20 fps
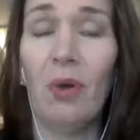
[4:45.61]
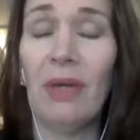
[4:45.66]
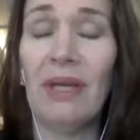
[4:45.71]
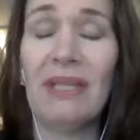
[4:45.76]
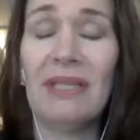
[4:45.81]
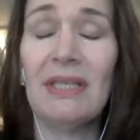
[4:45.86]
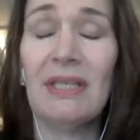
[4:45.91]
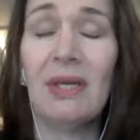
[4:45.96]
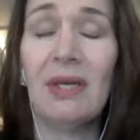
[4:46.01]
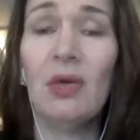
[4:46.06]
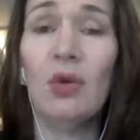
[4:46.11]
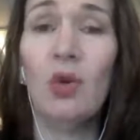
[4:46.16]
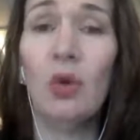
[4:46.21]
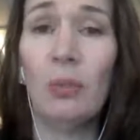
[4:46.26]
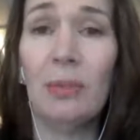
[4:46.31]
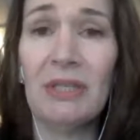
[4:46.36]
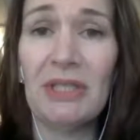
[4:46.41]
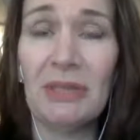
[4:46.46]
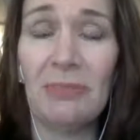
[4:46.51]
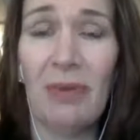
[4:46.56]
It's an
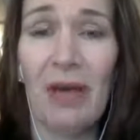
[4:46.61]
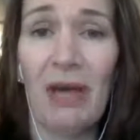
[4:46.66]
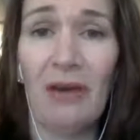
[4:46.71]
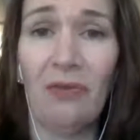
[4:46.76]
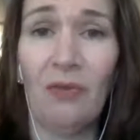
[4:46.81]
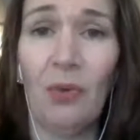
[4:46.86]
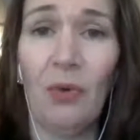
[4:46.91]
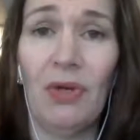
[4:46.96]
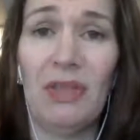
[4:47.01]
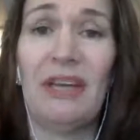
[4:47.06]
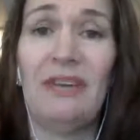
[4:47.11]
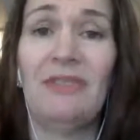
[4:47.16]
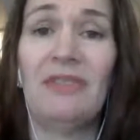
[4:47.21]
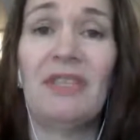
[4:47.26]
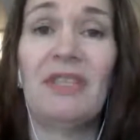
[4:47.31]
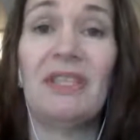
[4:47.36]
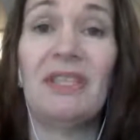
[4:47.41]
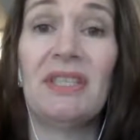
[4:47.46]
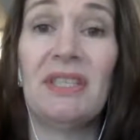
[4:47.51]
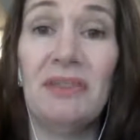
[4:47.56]
enormous amount of work to have
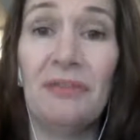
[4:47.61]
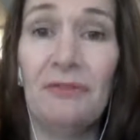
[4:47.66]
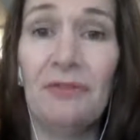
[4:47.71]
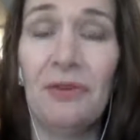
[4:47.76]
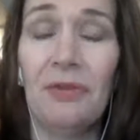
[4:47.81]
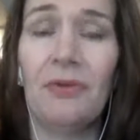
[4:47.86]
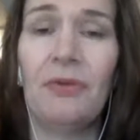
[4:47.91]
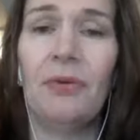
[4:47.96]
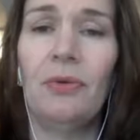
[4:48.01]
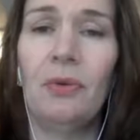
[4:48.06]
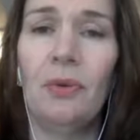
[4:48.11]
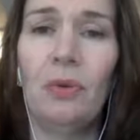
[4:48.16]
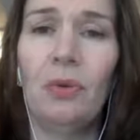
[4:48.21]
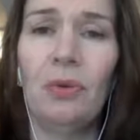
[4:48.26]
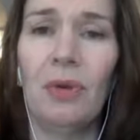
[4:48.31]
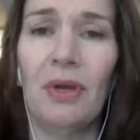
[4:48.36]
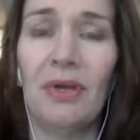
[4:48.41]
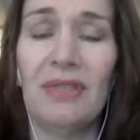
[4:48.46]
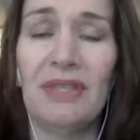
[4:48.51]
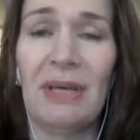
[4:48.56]
to sift through all
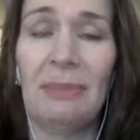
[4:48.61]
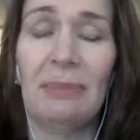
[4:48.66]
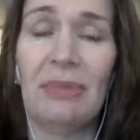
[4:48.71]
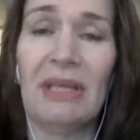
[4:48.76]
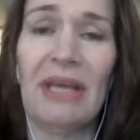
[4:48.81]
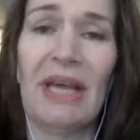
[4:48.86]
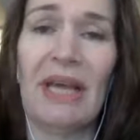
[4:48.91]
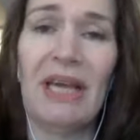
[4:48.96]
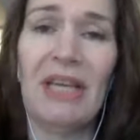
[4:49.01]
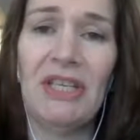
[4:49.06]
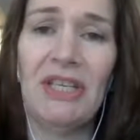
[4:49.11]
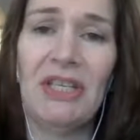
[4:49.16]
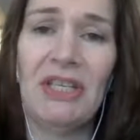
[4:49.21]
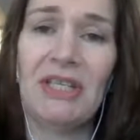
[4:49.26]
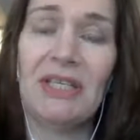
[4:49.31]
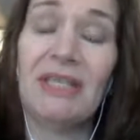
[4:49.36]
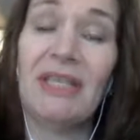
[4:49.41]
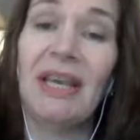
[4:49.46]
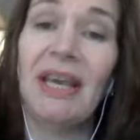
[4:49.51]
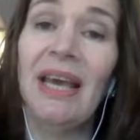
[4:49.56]
those
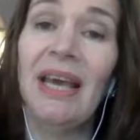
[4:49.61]
applications.